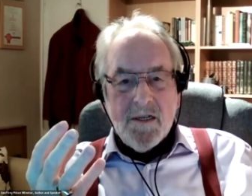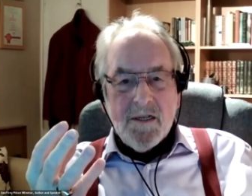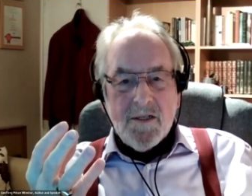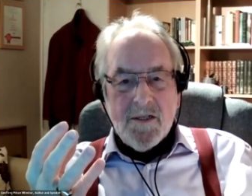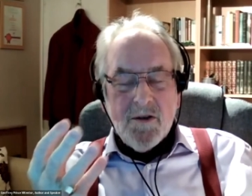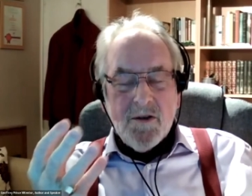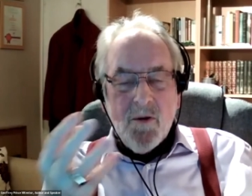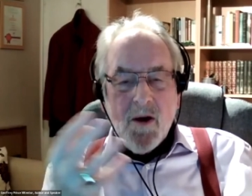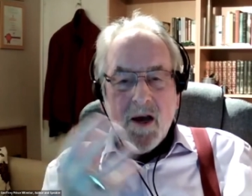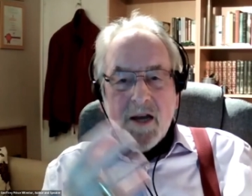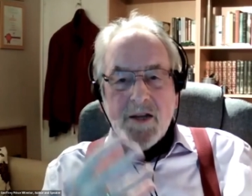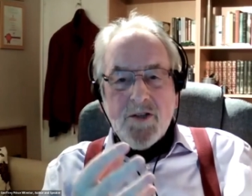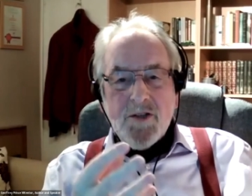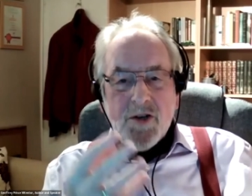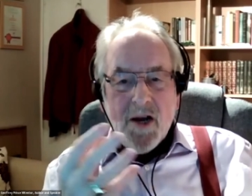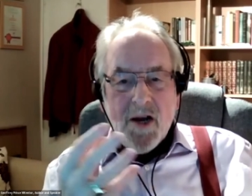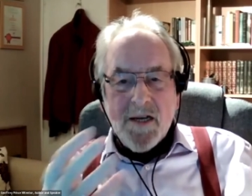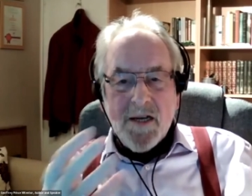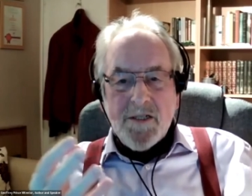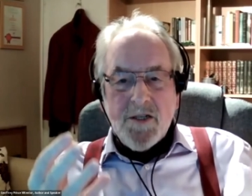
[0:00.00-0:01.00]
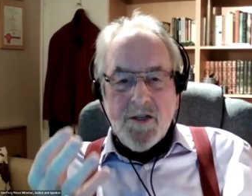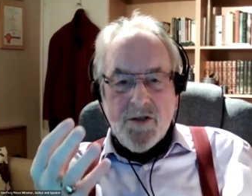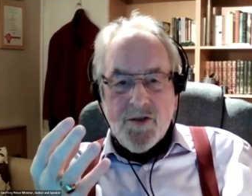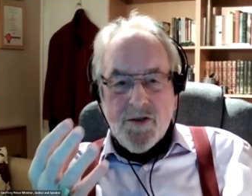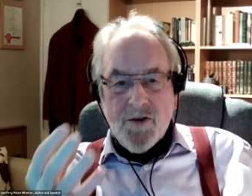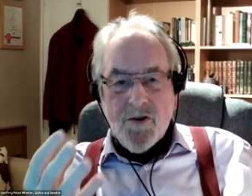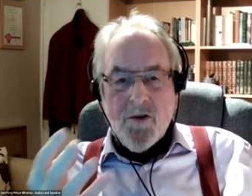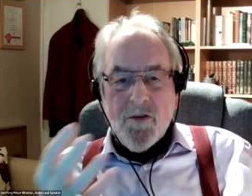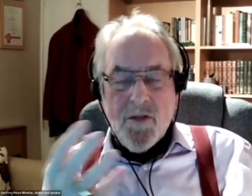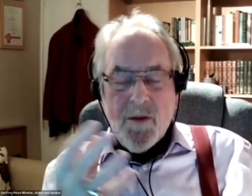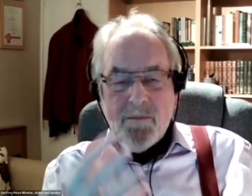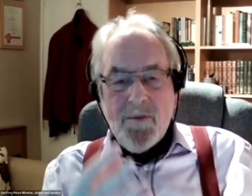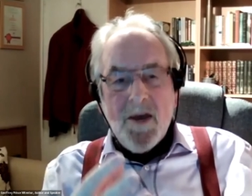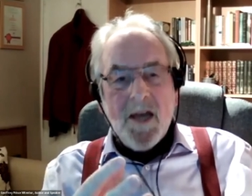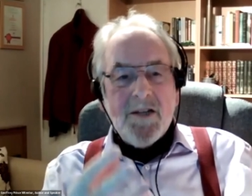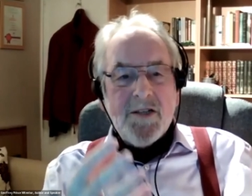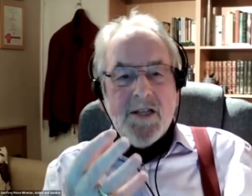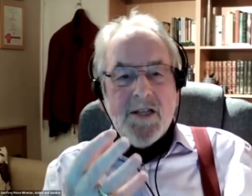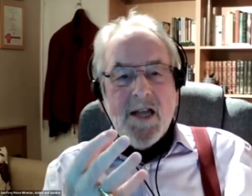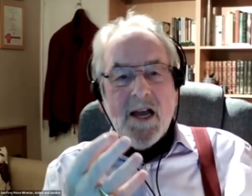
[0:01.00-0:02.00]
So I try to draw the
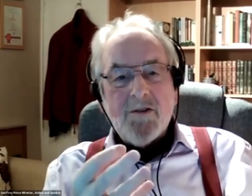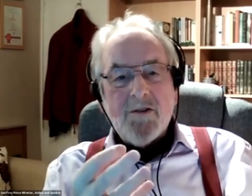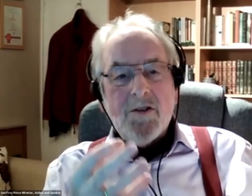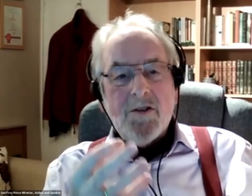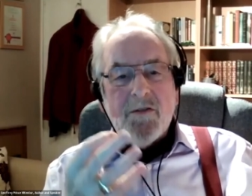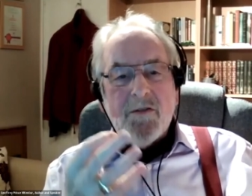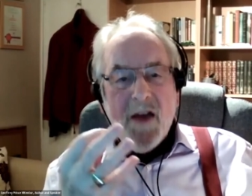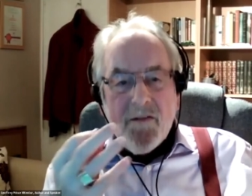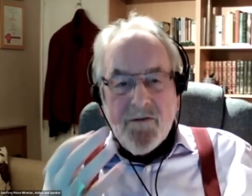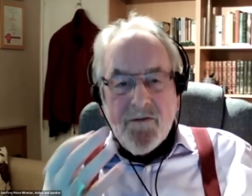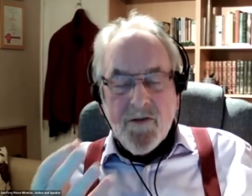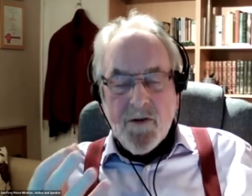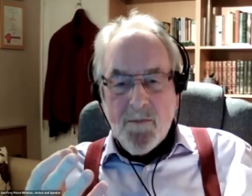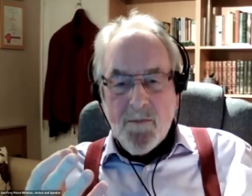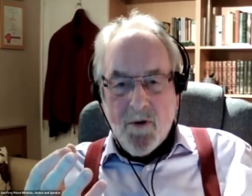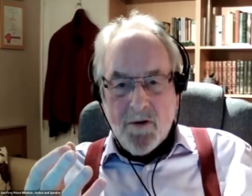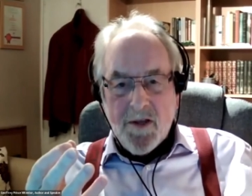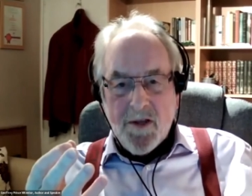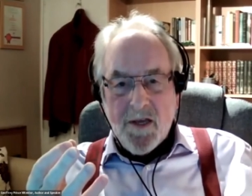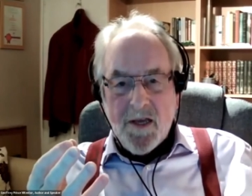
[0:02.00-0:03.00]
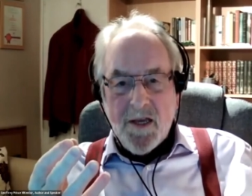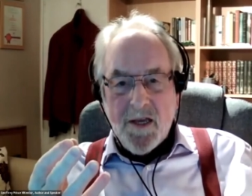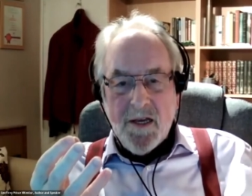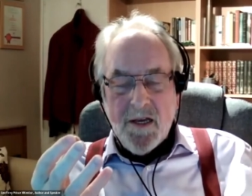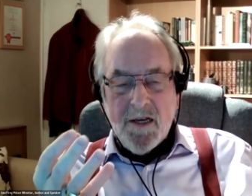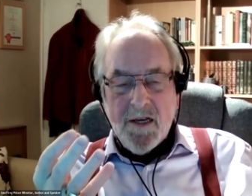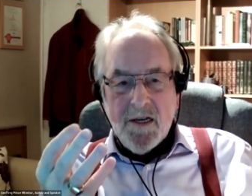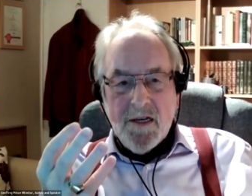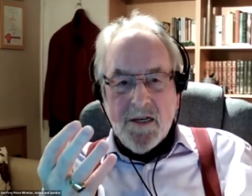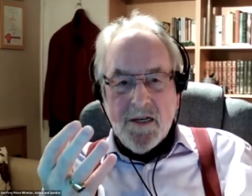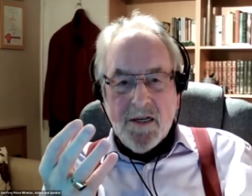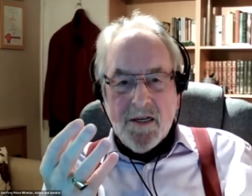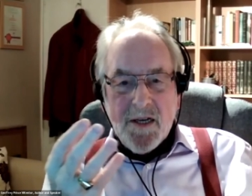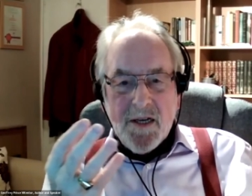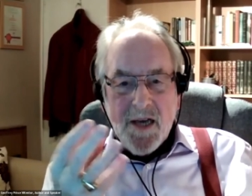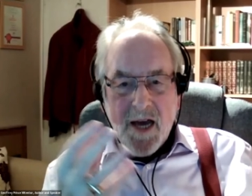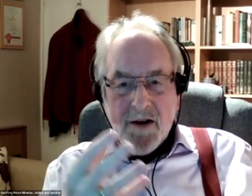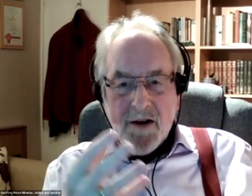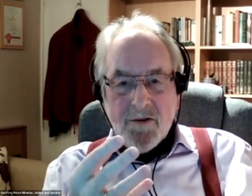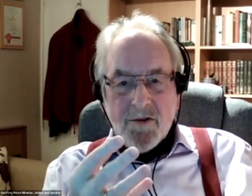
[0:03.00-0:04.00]
best out of everybody.
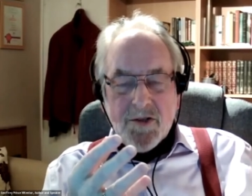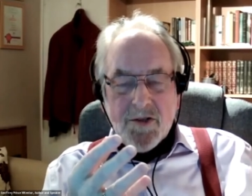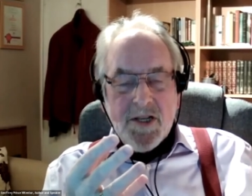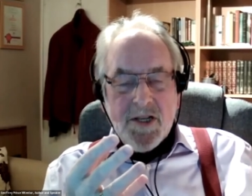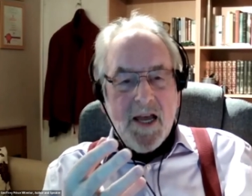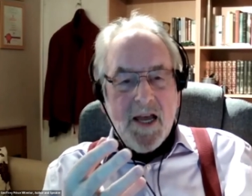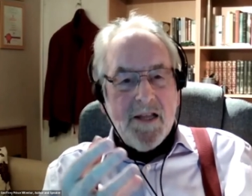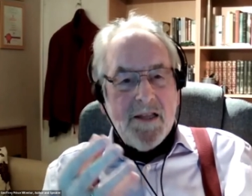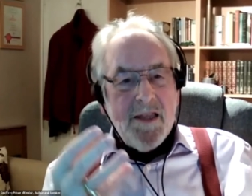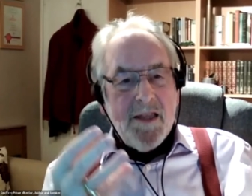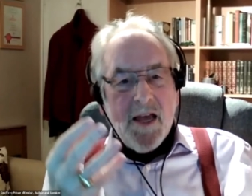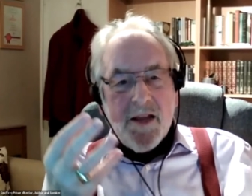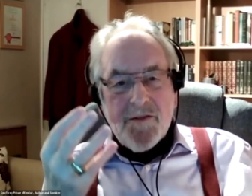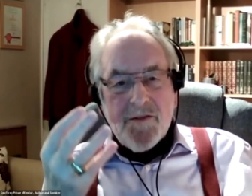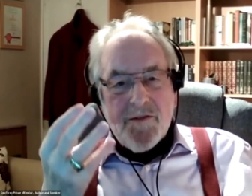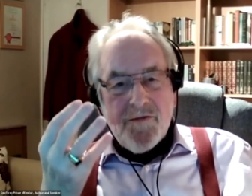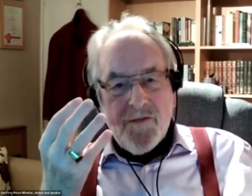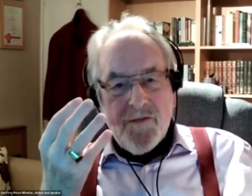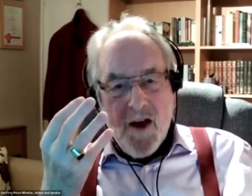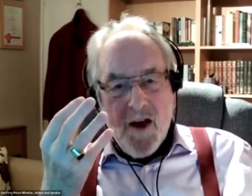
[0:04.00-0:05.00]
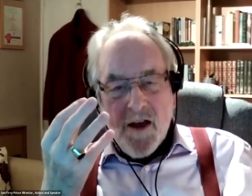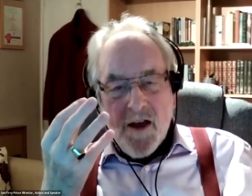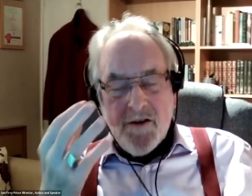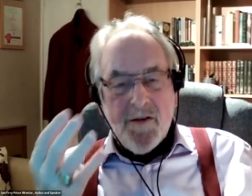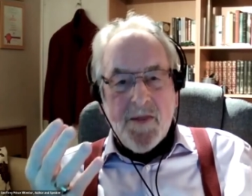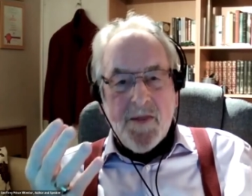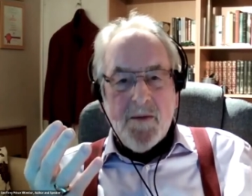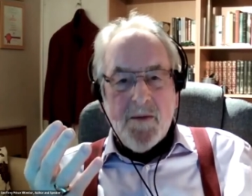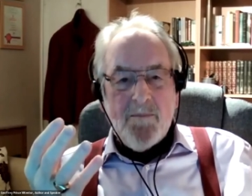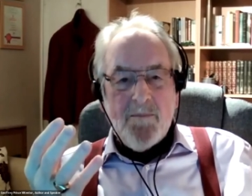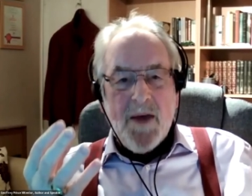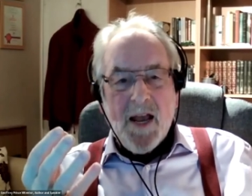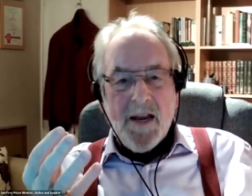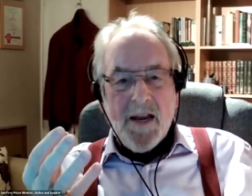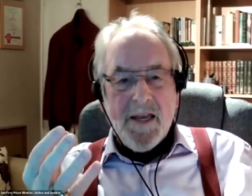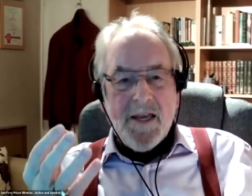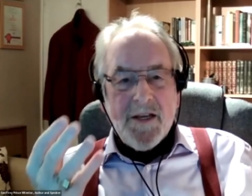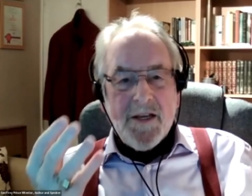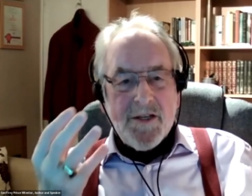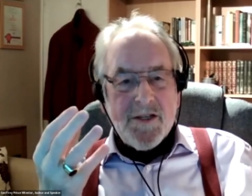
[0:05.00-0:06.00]
Carol said that fire in the
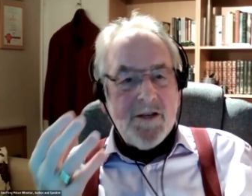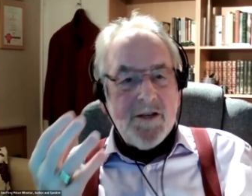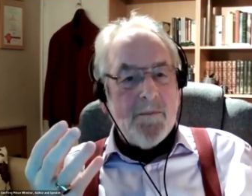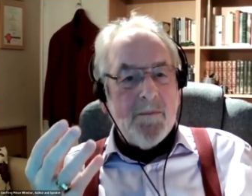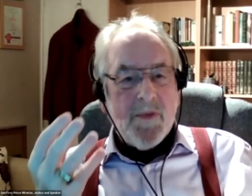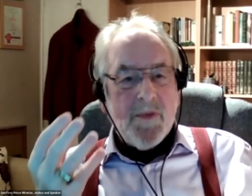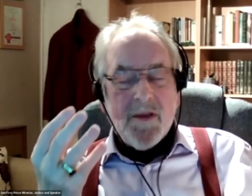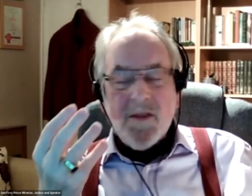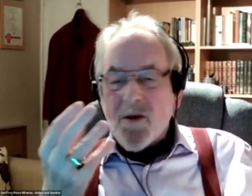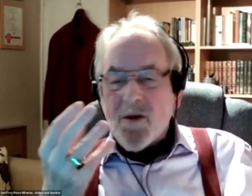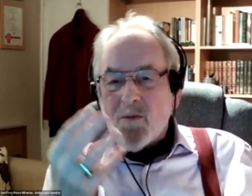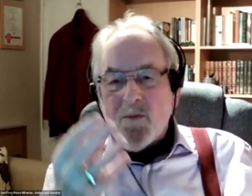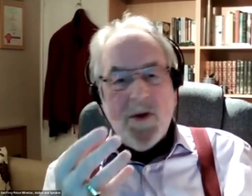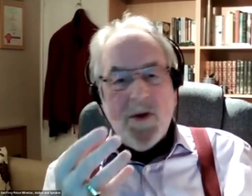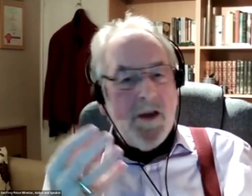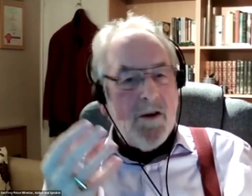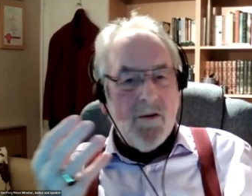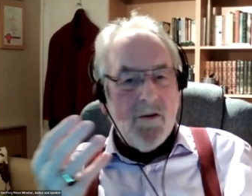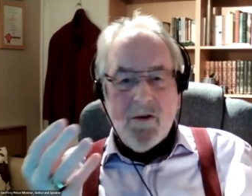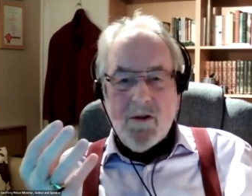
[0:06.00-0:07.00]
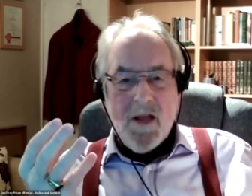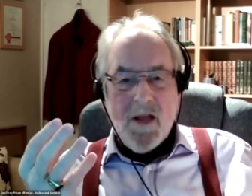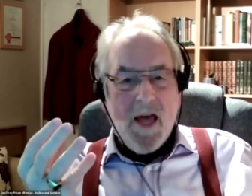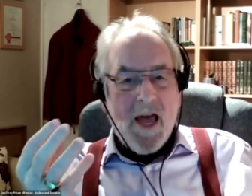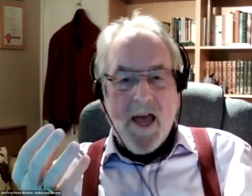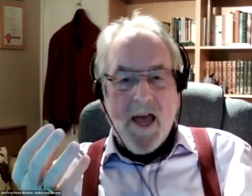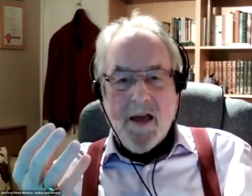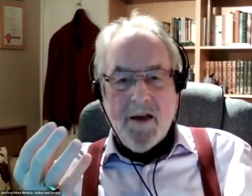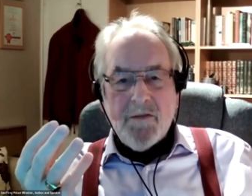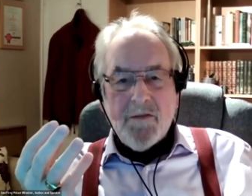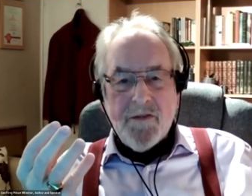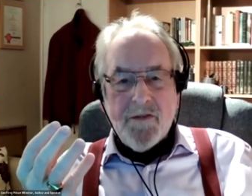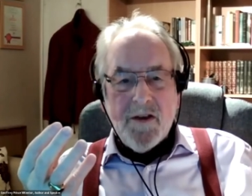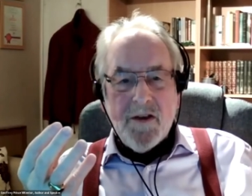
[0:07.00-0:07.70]
belly is something that we all have.